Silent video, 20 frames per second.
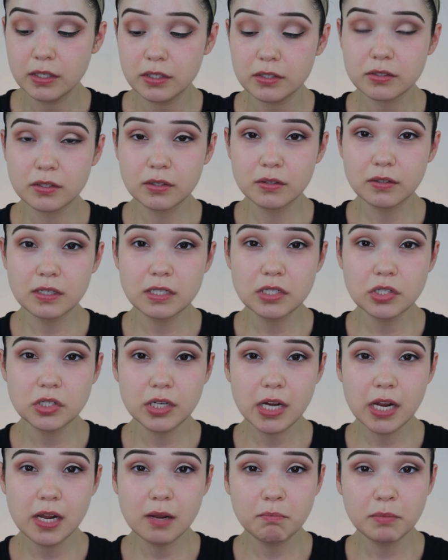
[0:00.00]
So this
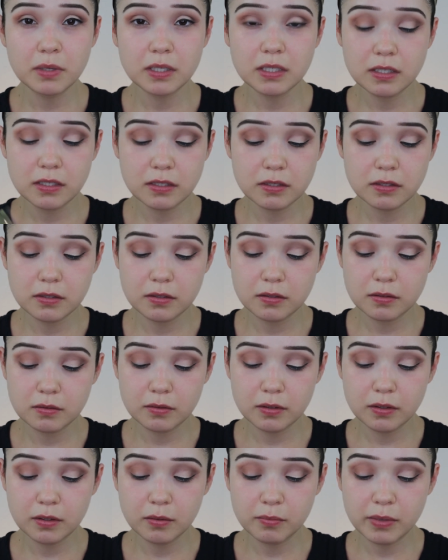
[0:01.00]
shape is
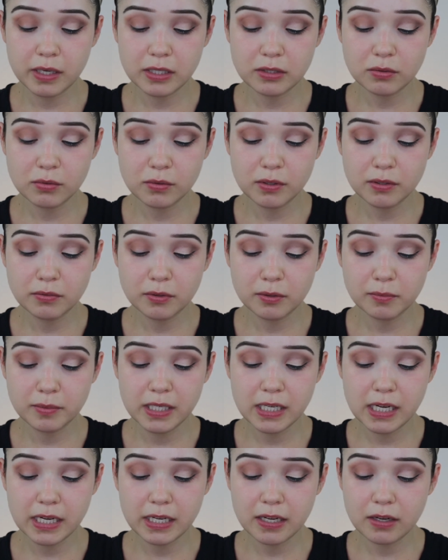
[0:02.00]
the best one for
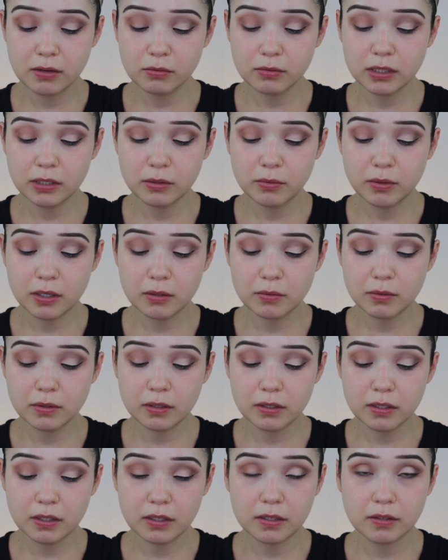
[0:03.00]
me. I can't really work
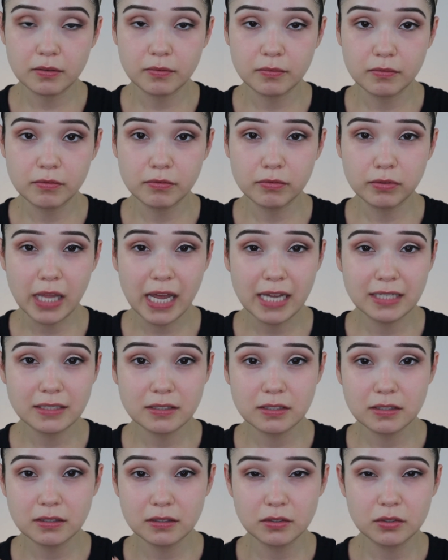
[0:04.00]
with a
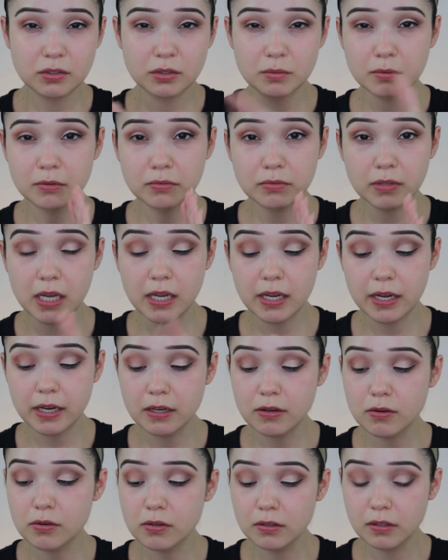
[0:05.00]
super flat
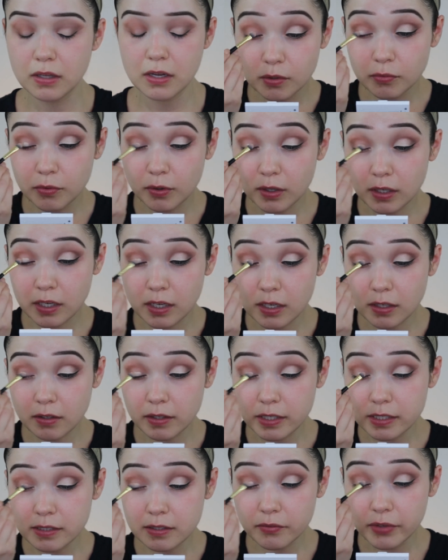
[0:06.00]
angle. So for a cut
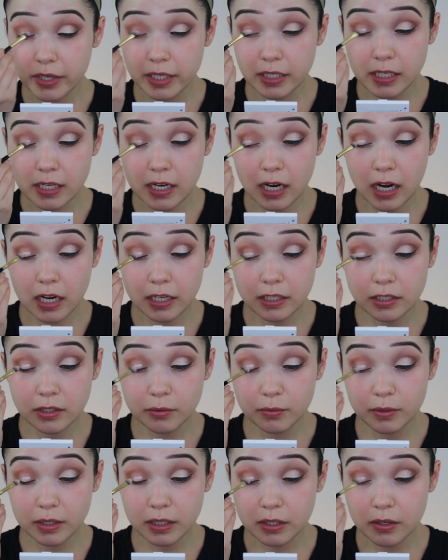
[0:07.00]
crease of any kind,
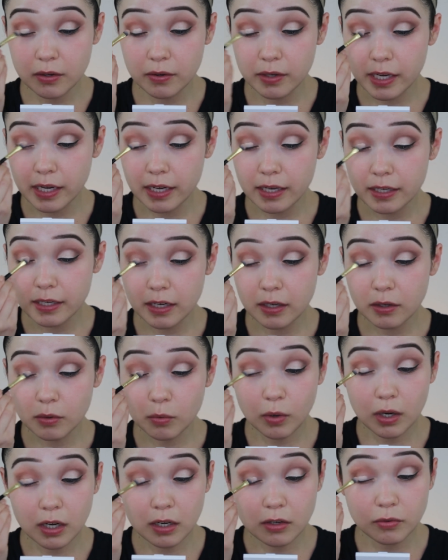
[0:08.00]
you want to go ahead and
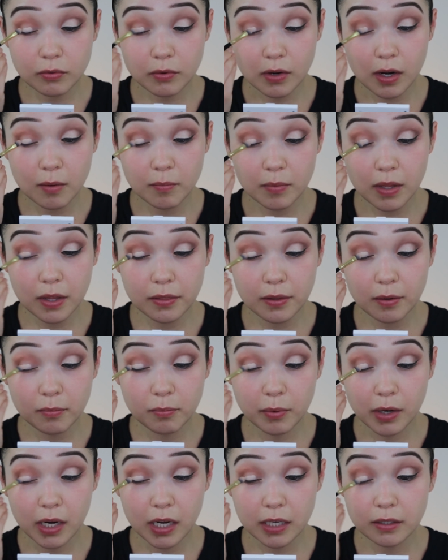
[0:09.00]
work from the
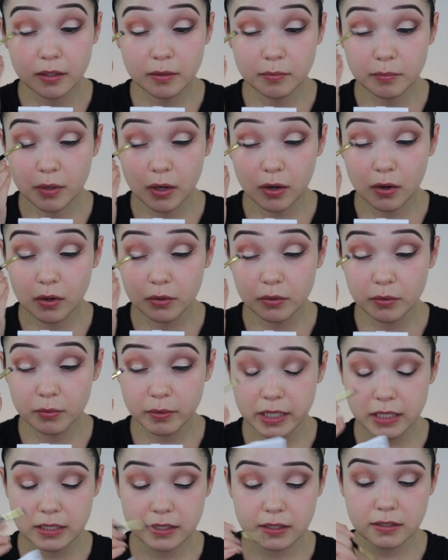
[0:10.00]
bottom all the
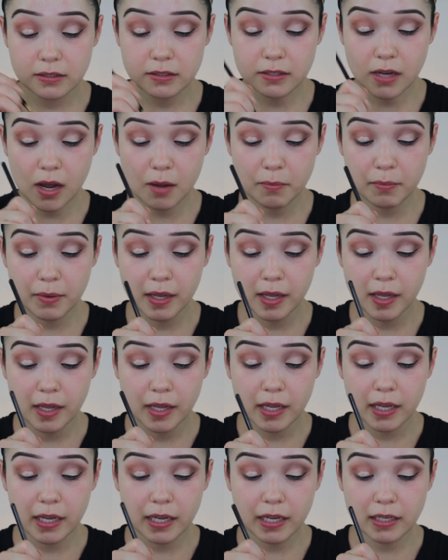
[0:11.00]
way to the top,
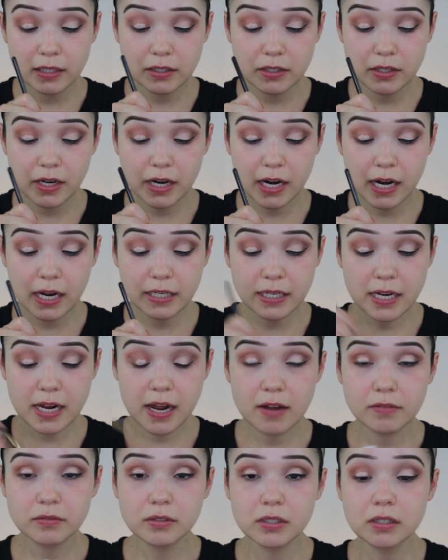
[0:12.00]
and you kind of
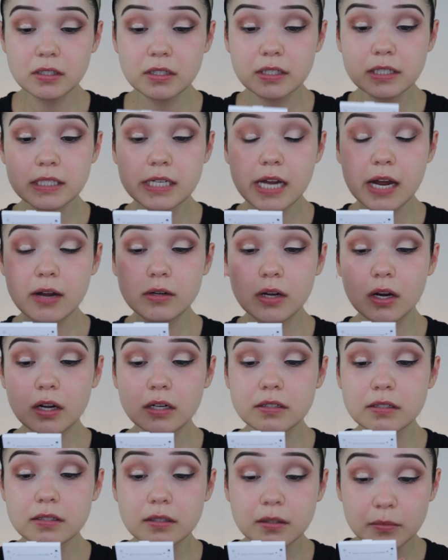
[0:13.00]
have to look down
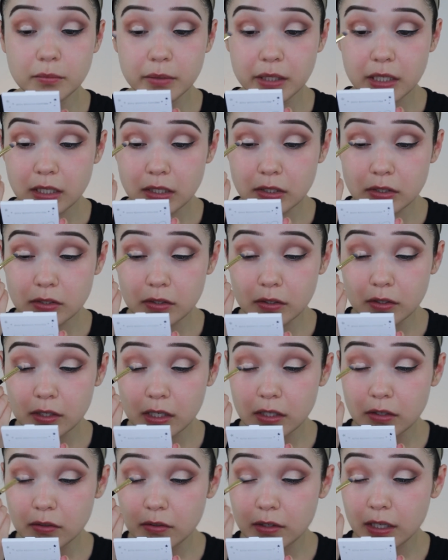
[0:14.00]
onto the mirror so
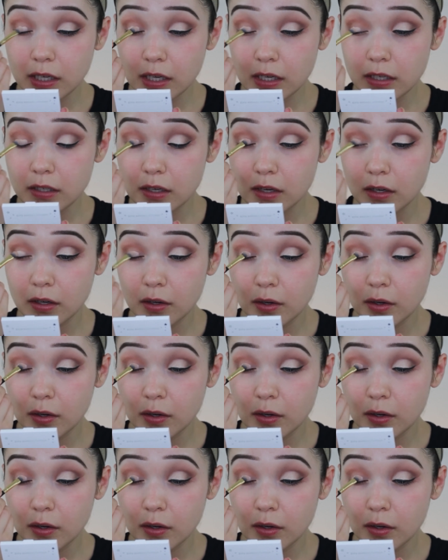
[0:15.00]
that you can